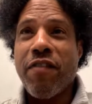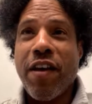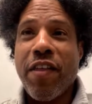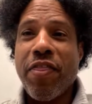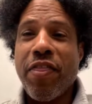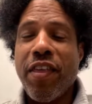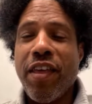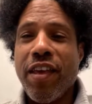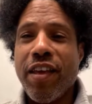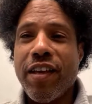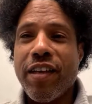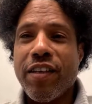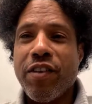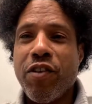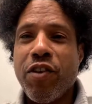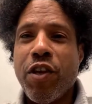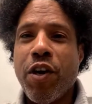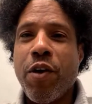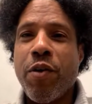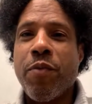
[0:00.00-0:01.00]
I think
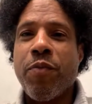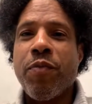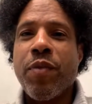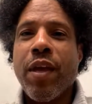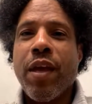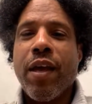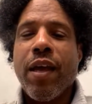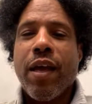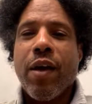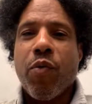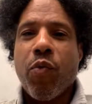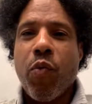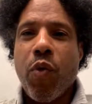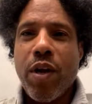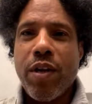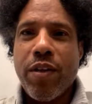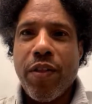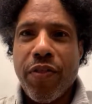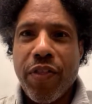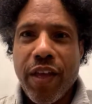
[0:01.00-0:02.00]

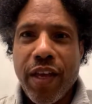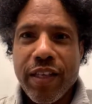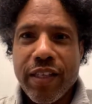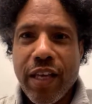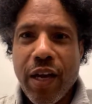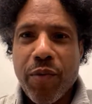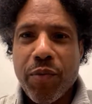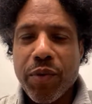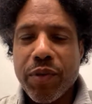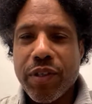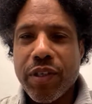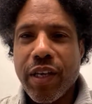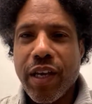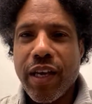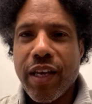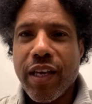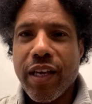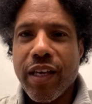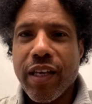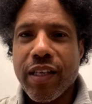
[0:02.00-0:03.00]
one of the things I will
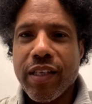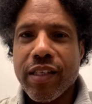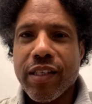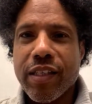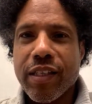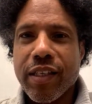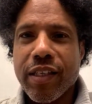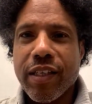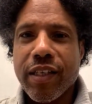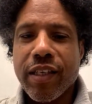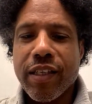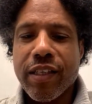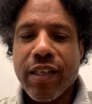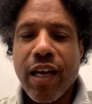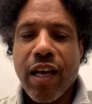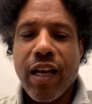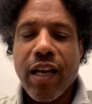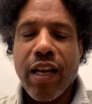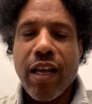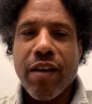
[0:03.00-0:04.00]
say is it's
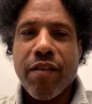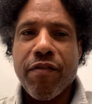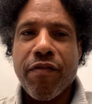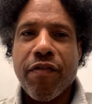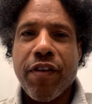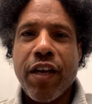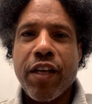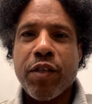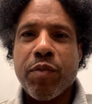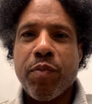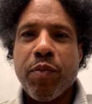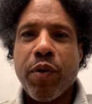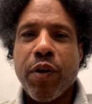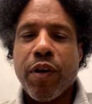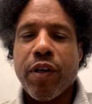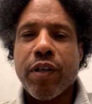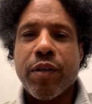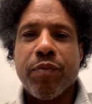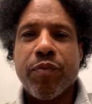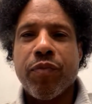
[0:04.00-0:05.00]
kind of like Facebook.